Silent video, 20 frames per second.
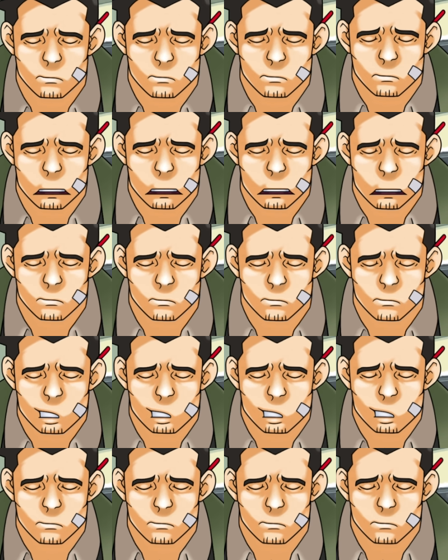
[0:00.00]
What do you have
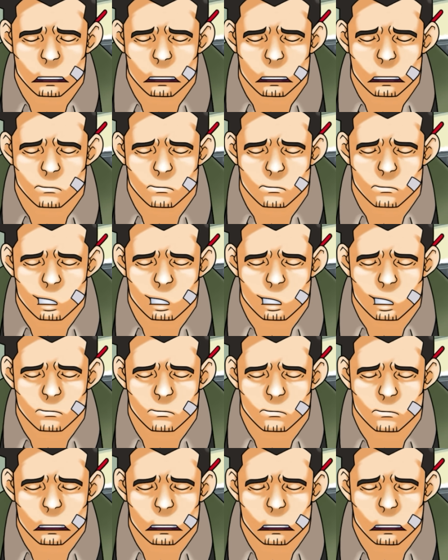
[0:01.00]
to worry about?